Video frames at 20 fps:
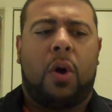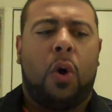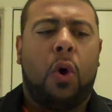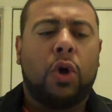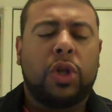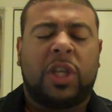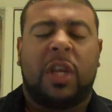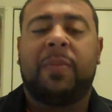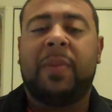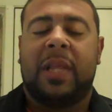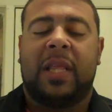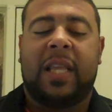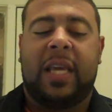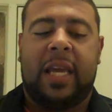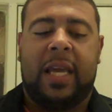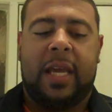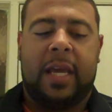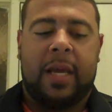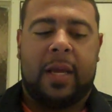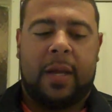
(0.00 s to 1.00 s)

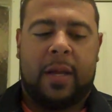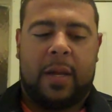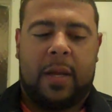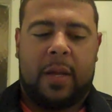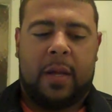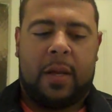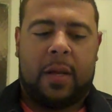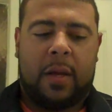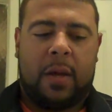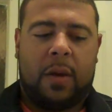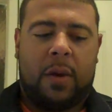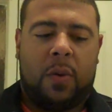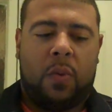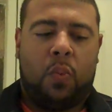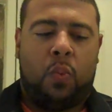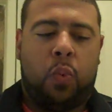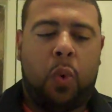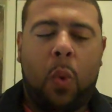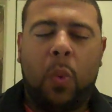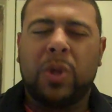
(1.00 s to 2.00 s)
Ultimately,
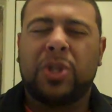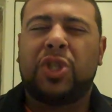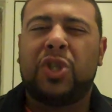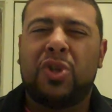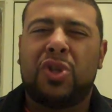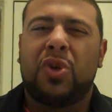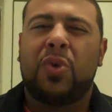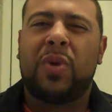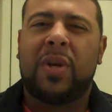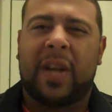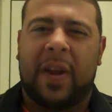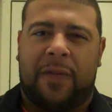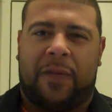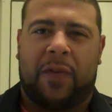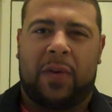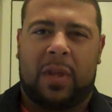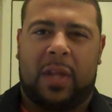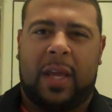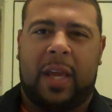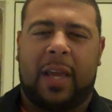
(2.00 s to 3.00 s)
what would you do
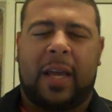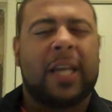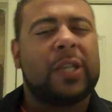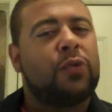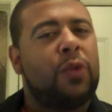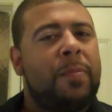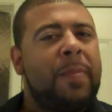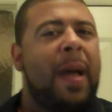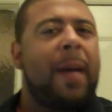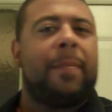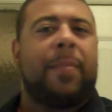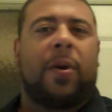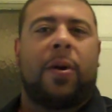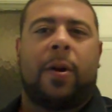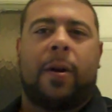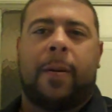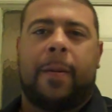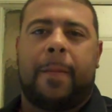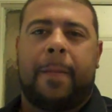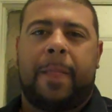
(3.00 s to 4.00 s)
differently? Because
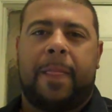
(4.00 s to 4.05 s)
remember,